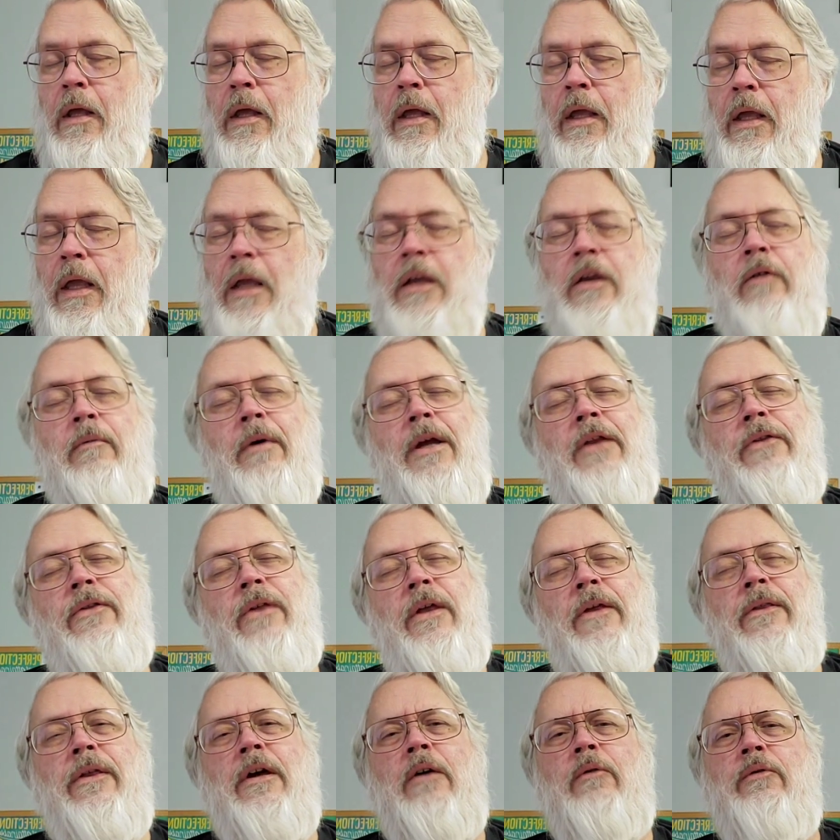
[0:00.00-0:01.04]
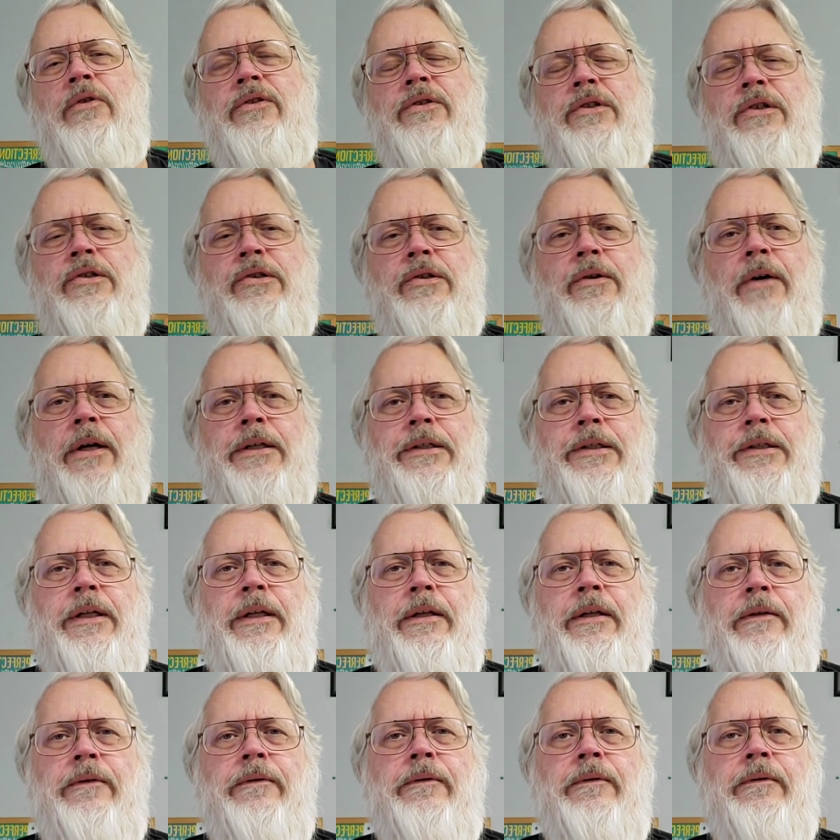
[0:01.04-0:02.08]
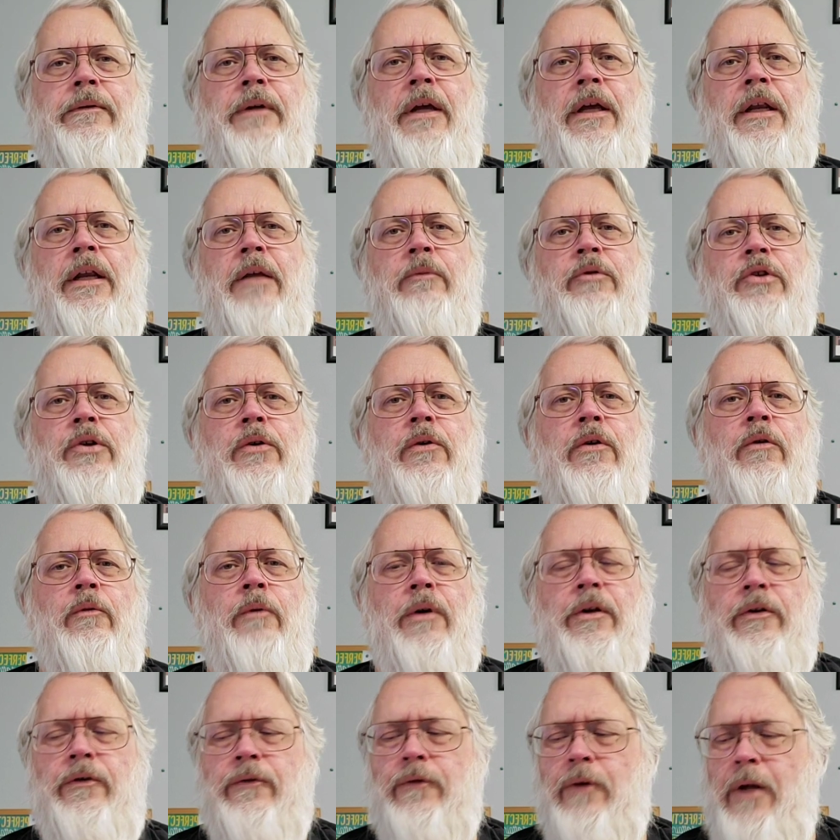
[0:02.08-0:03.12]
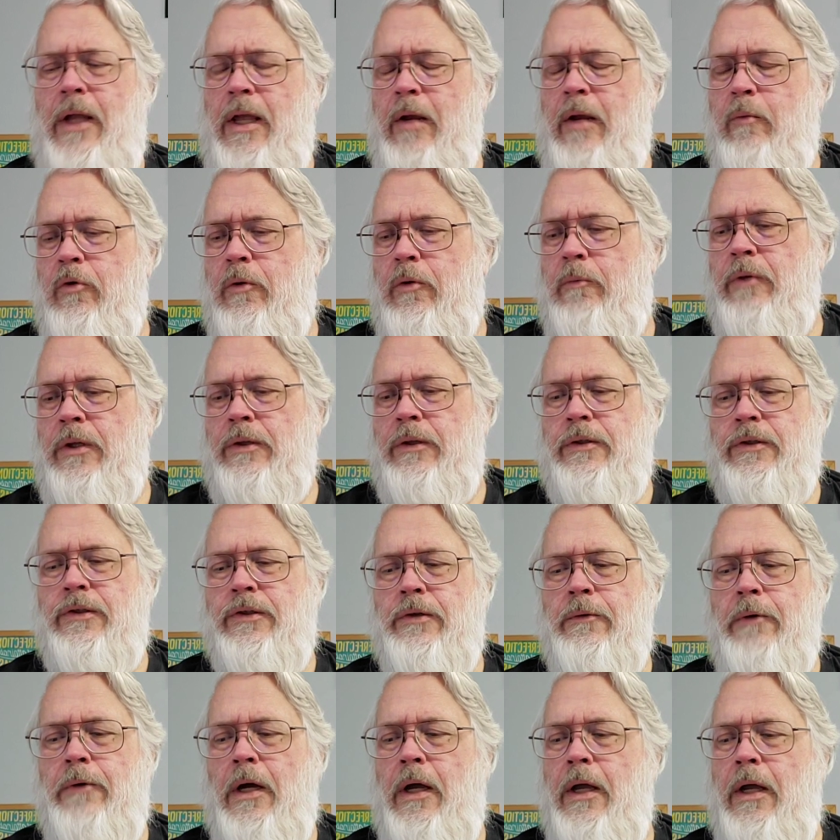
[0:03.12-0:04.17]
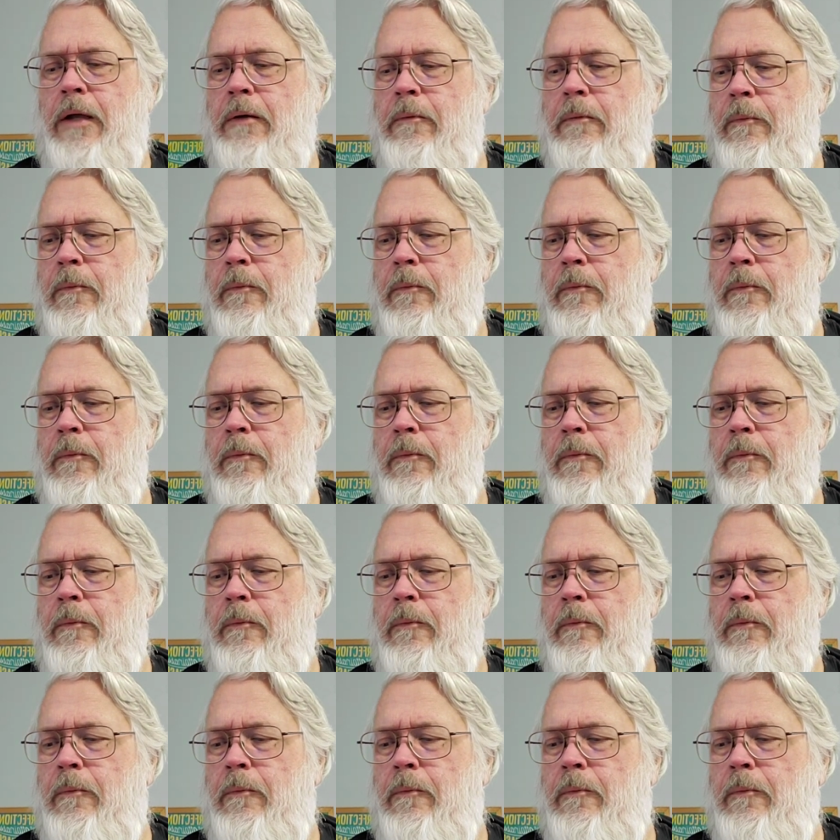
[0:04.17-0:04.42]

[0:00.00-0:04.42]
And you might think that was distressing, and I'm sure it was for Abram and Sarai.